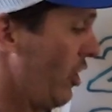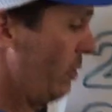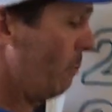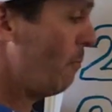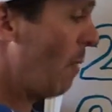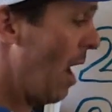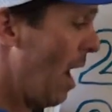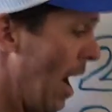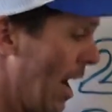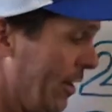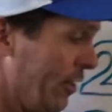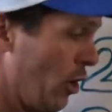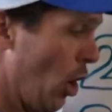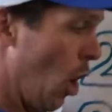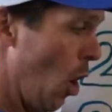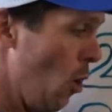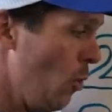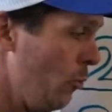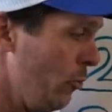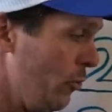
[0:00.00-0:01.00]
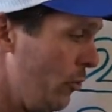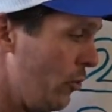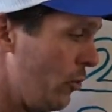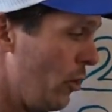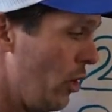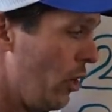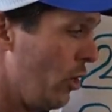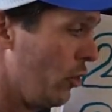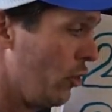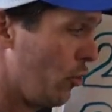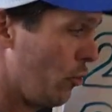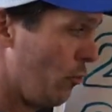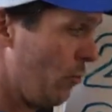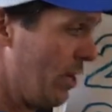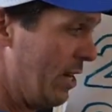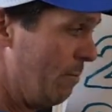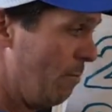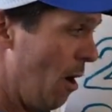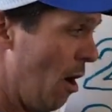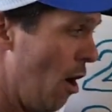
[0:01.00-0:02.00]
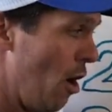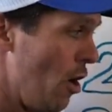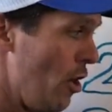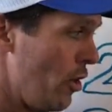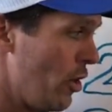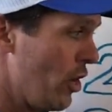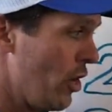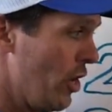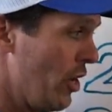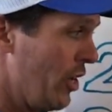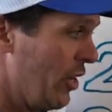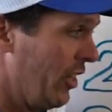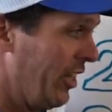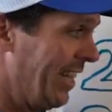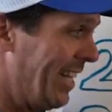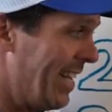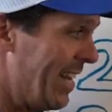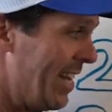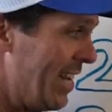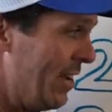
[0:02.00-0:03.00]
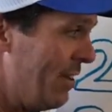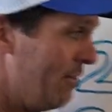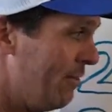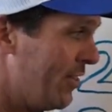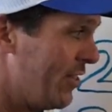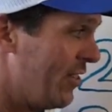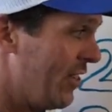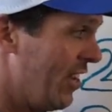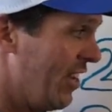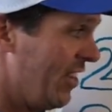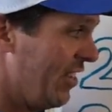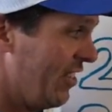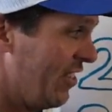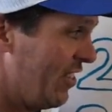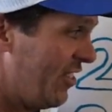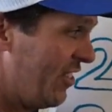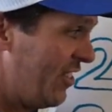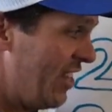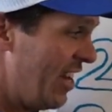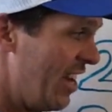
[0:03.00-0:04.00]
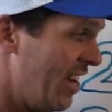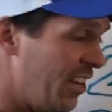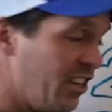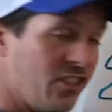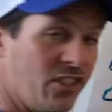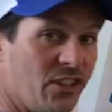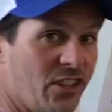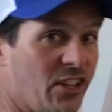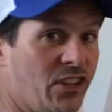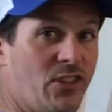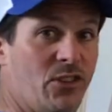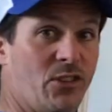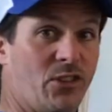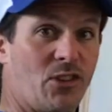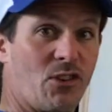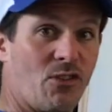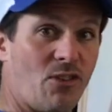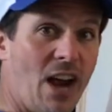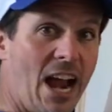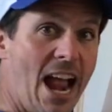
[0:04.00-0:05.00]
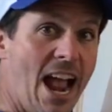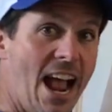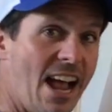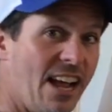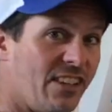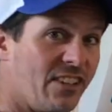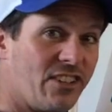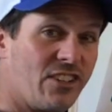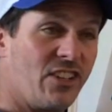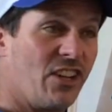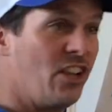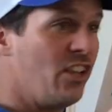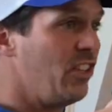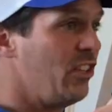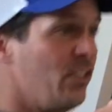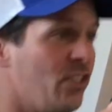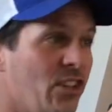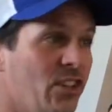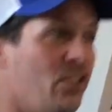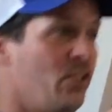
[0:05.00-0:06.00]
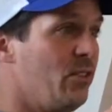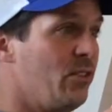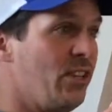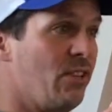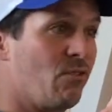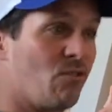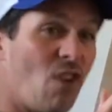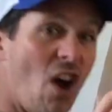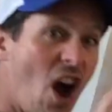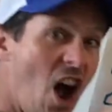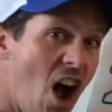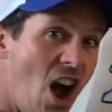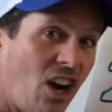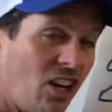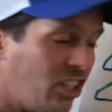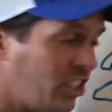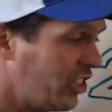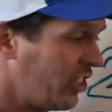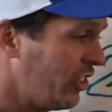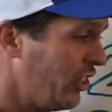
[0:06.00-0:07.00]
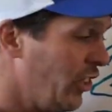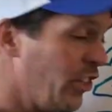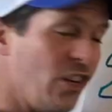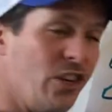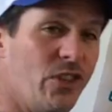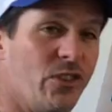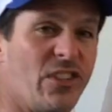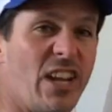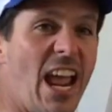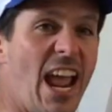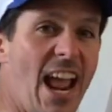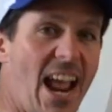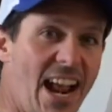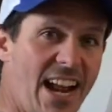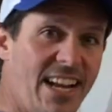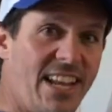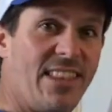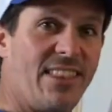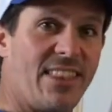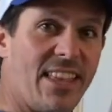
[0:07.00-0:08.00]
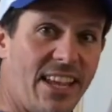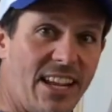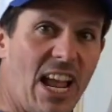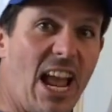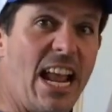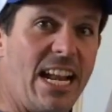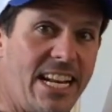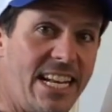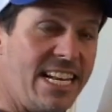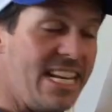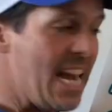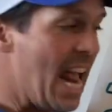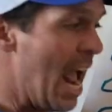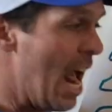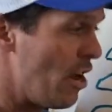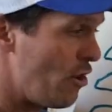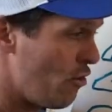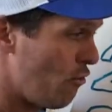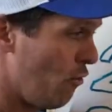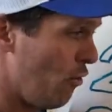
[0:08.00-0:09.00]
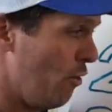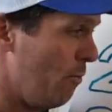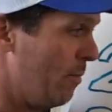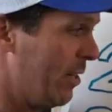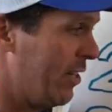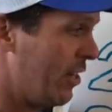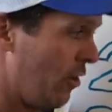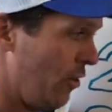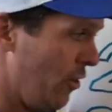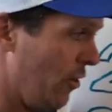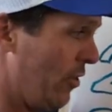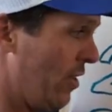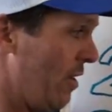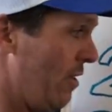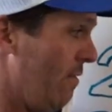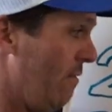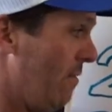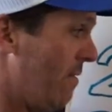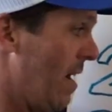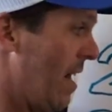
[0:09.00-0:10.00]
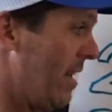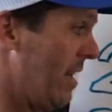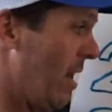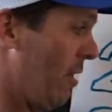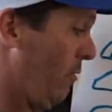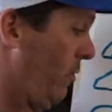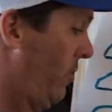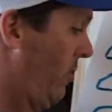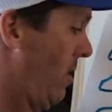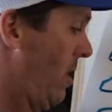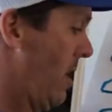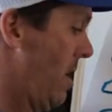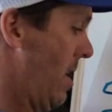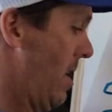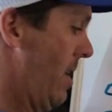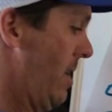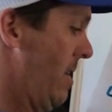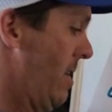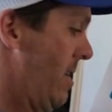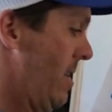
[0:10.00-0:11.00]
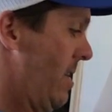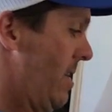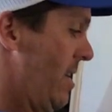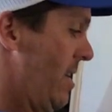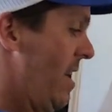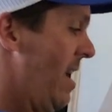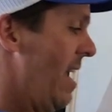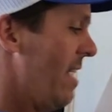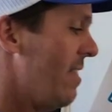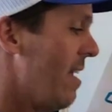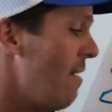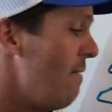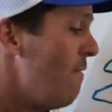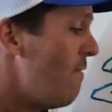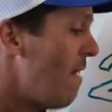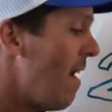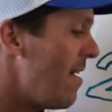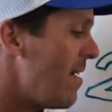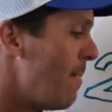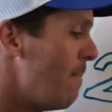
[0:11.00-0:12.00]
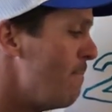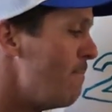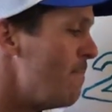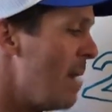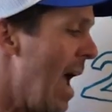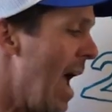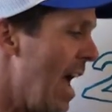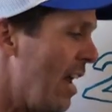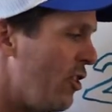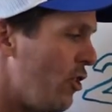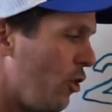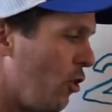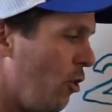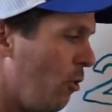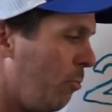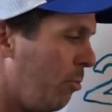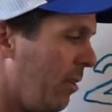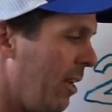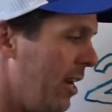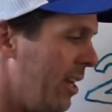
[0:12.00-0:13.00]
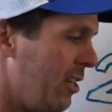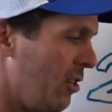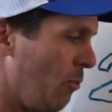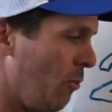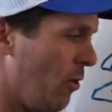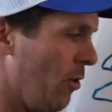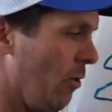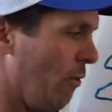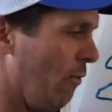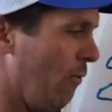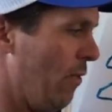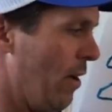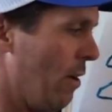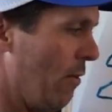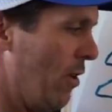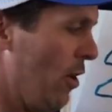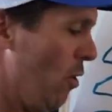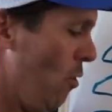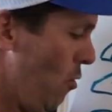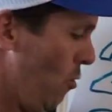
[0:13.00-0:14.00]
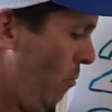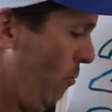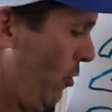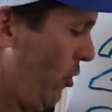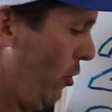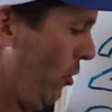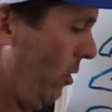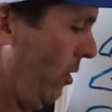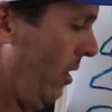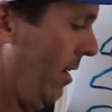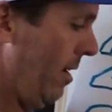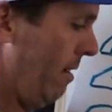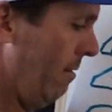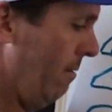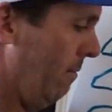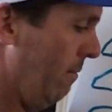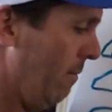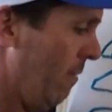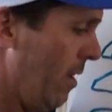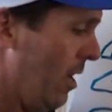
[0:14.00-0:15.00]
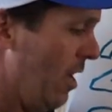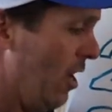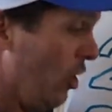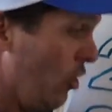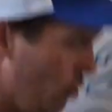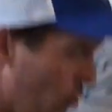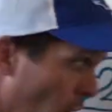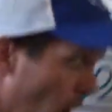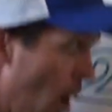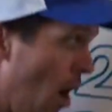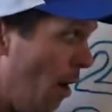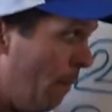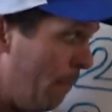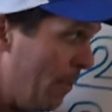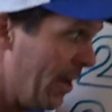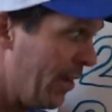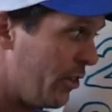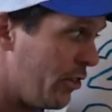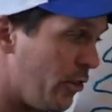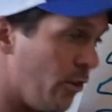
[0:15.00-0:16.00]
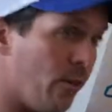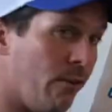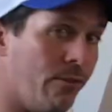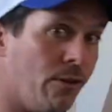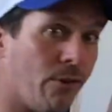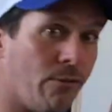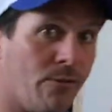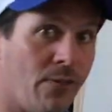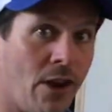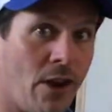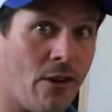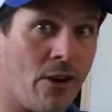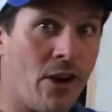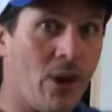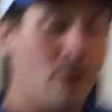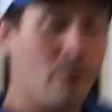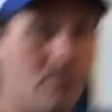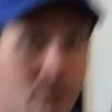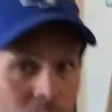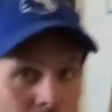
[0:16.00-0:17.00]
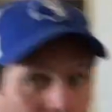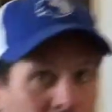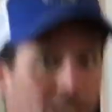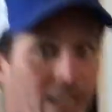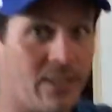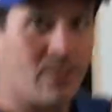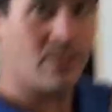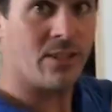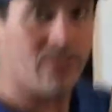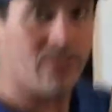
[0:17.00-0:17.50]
as pine cones, tree bark, leaves, sticks. You can use grass, you can use rocks, you can use anything, any natural material that you find outside. And then find a magical place where your fairy home should live. Draw a picture of your fairy home so we get to